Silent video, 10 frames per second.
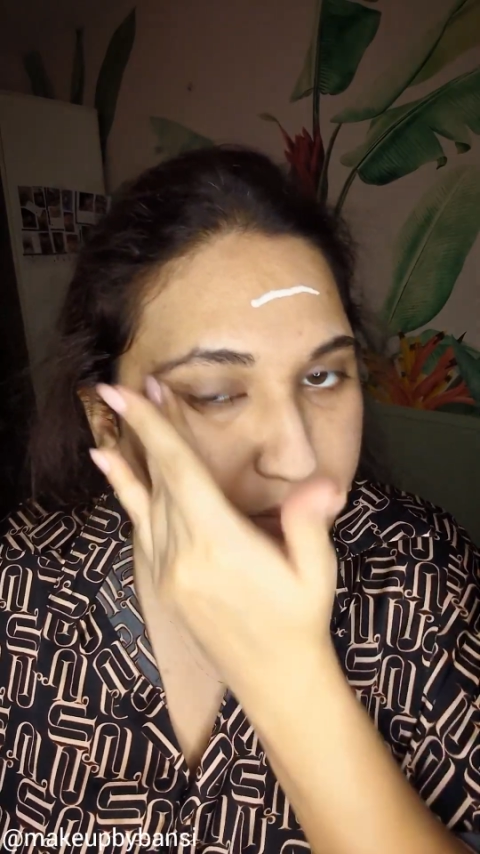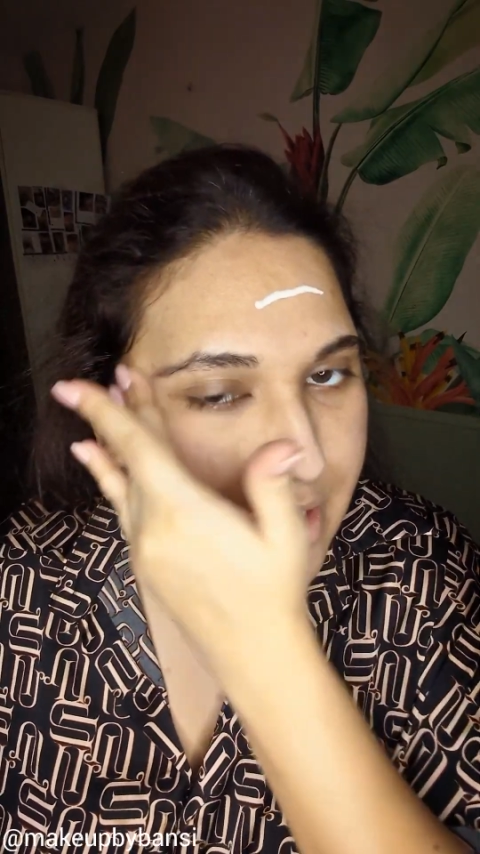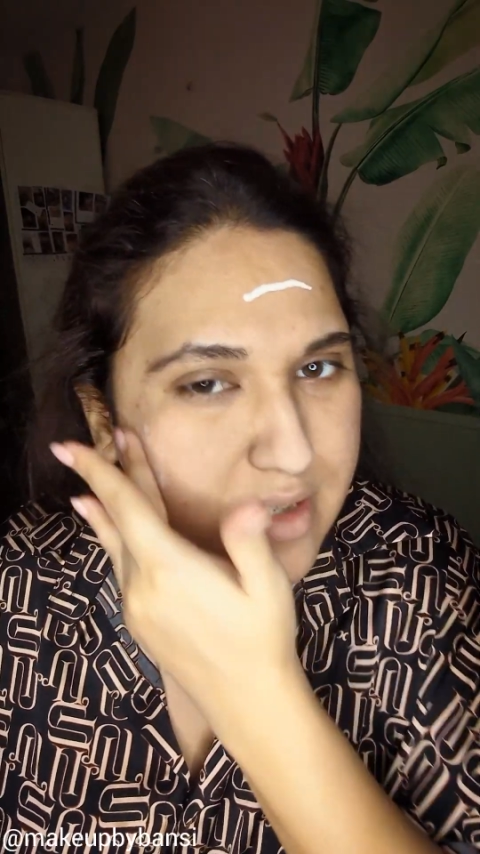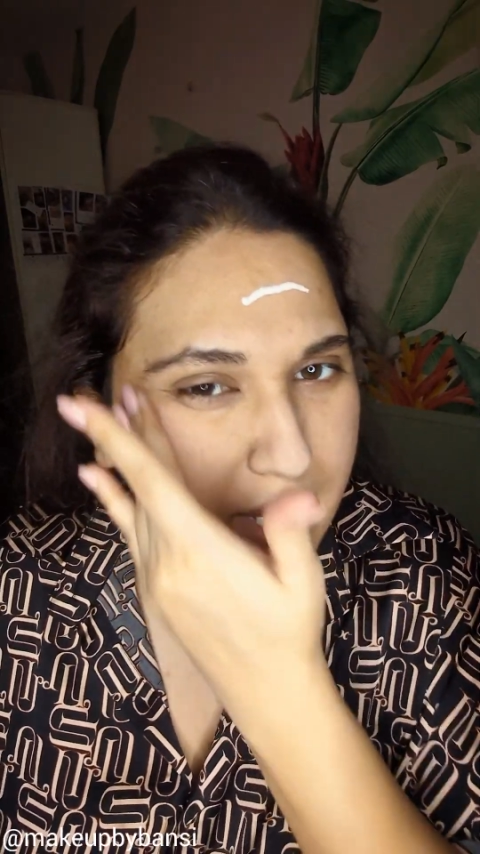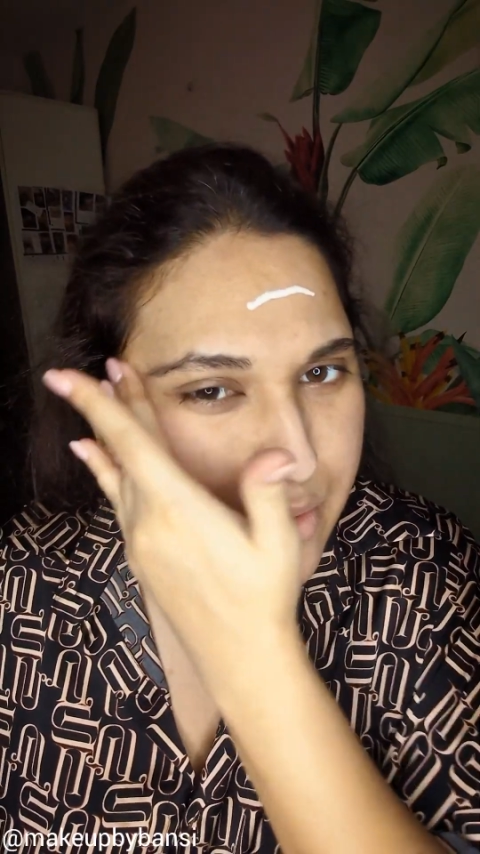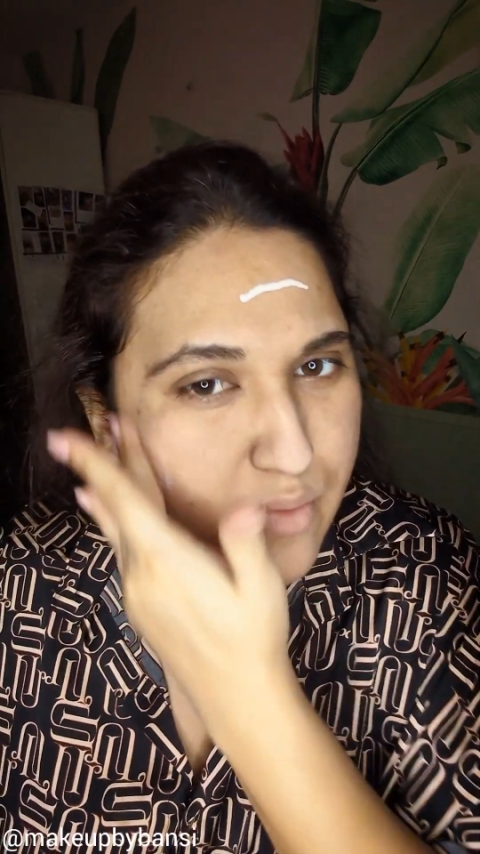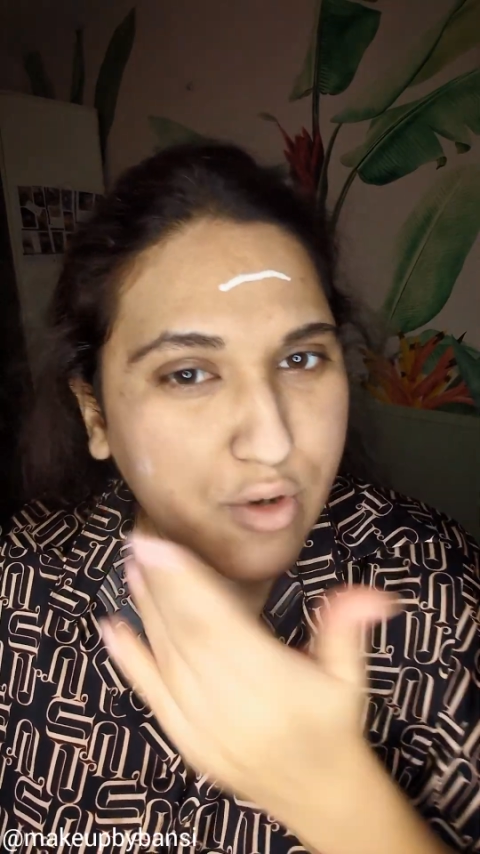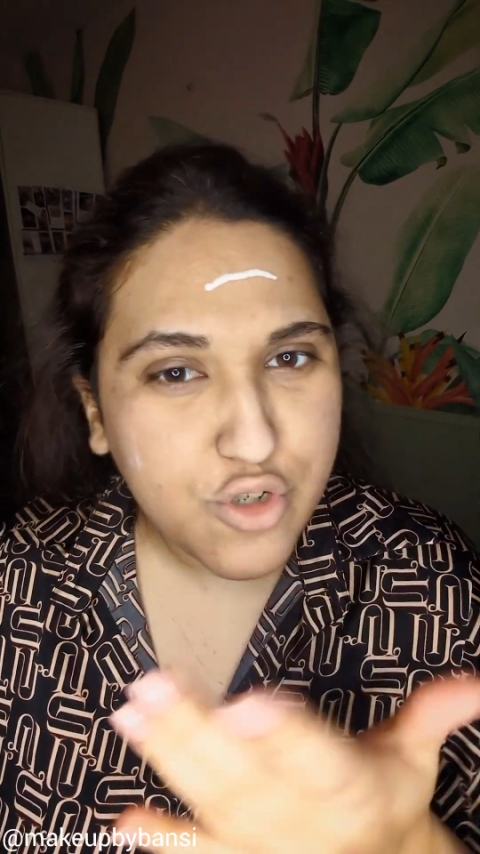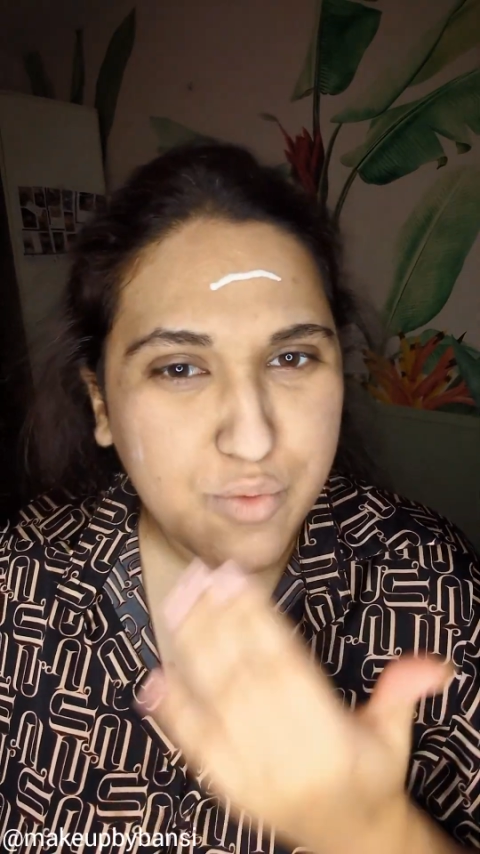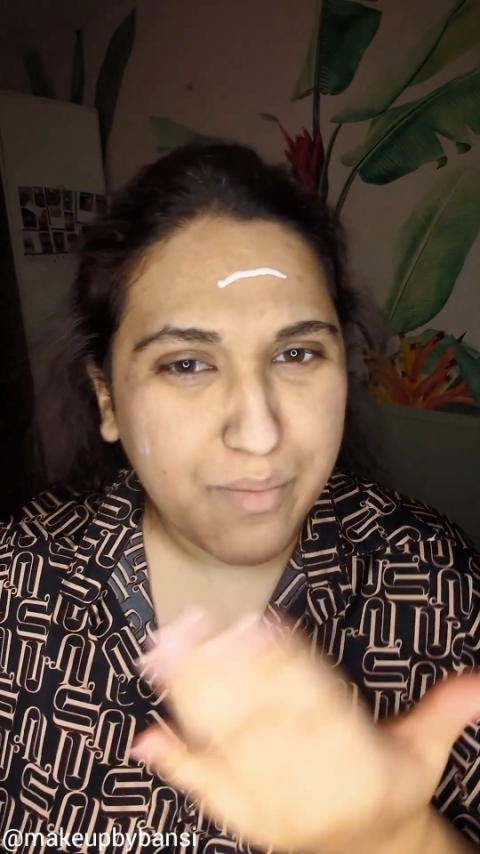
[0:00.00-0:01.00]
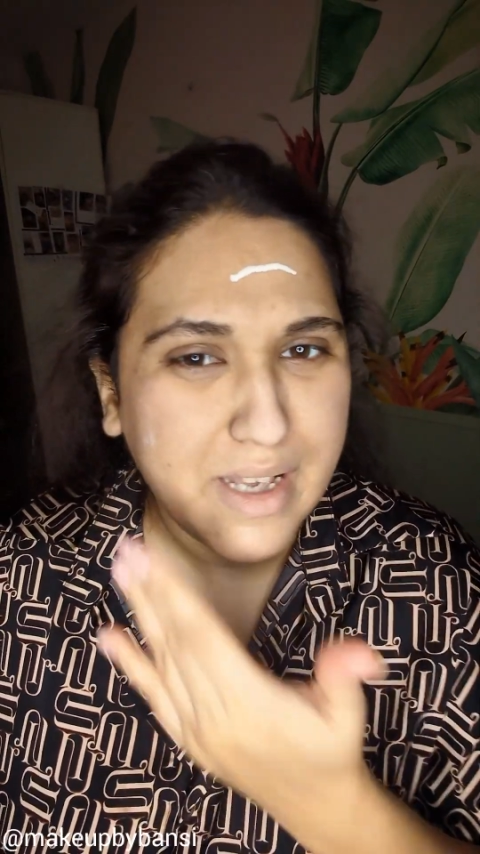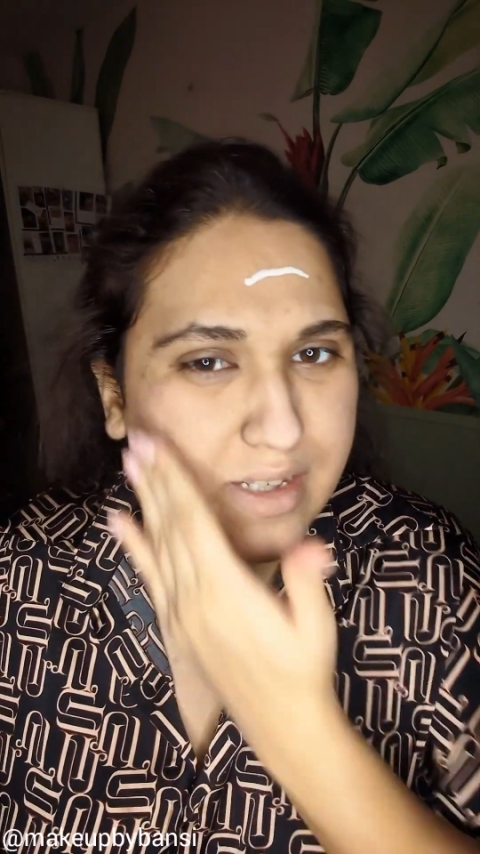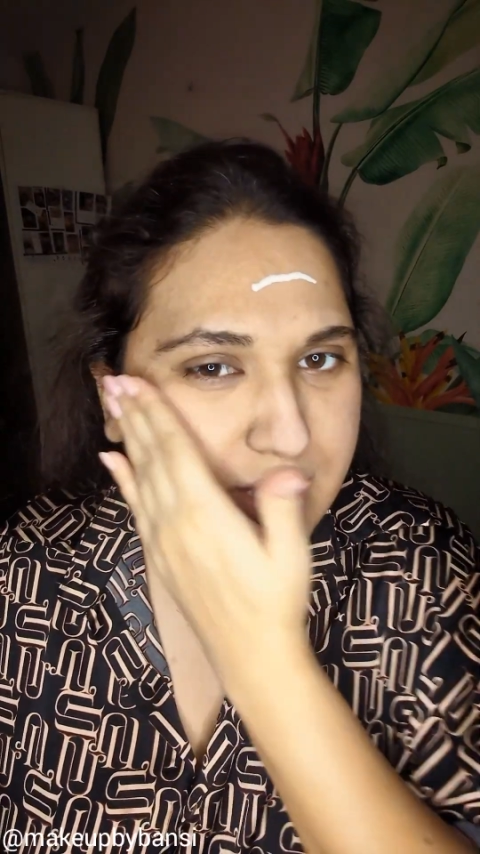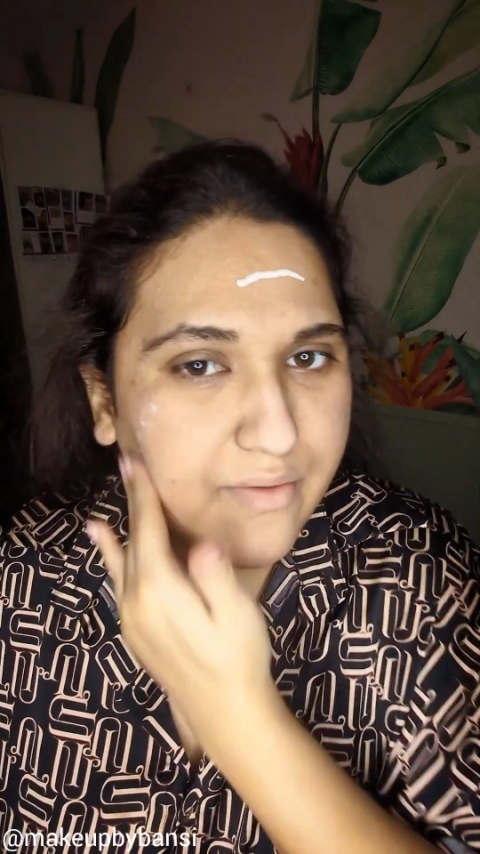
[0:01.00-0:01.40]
because I don't want to mix